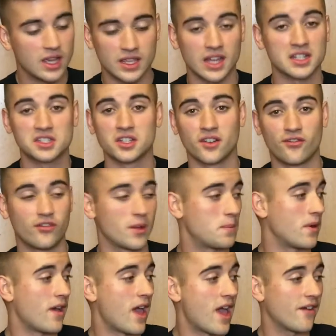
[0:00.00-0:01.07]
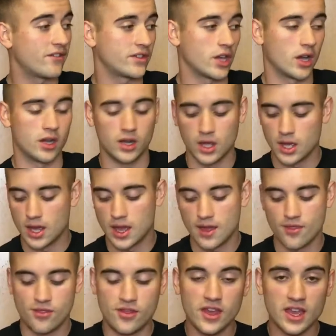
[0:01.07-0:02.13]
Yeah, it's gonna flip a F ton.
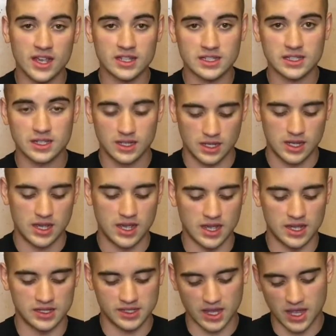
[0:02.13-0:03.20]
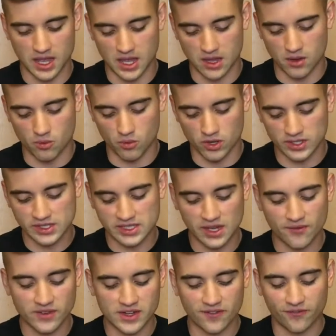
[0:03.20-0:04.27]
This is a
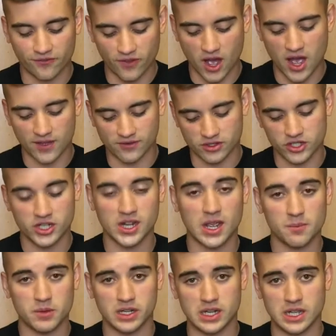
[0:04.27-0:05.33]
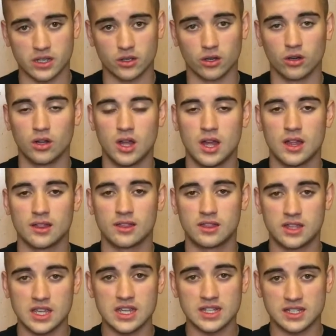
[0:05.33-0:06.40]
175 Champion Eagle.
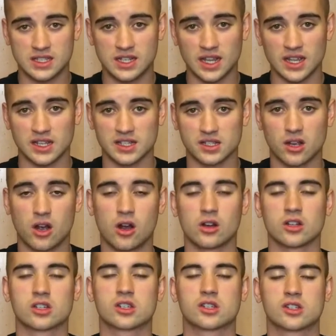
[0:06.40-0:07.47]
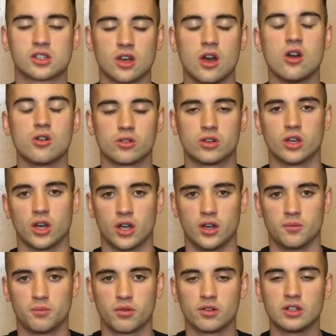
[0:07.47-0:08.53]
These discs are so
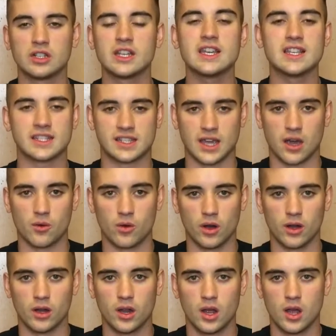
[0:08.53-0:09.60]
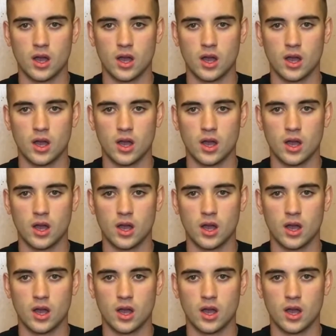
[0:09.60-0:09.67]
good. Please get one.